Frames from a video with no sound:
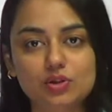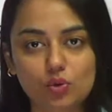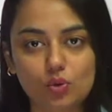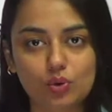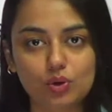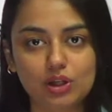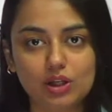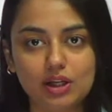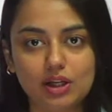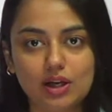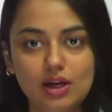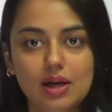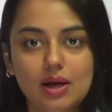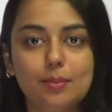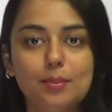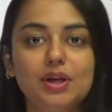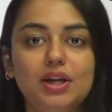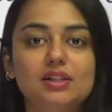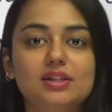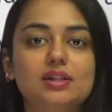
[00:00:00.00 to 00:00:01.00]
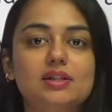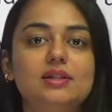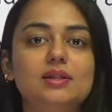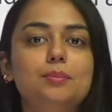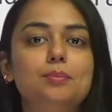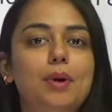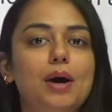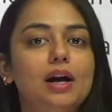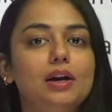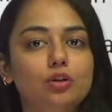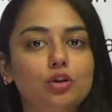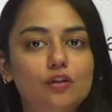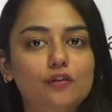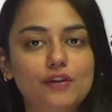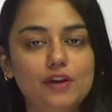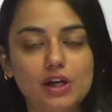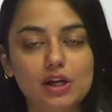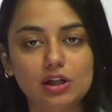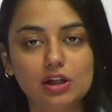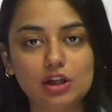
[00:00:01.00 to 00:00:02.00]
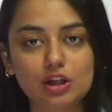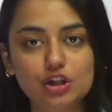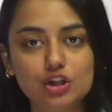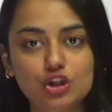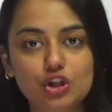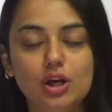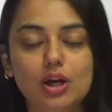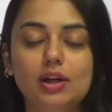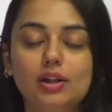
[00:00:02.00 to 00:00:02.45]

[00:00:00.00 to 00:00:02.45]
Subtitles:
only, because it's a part of English.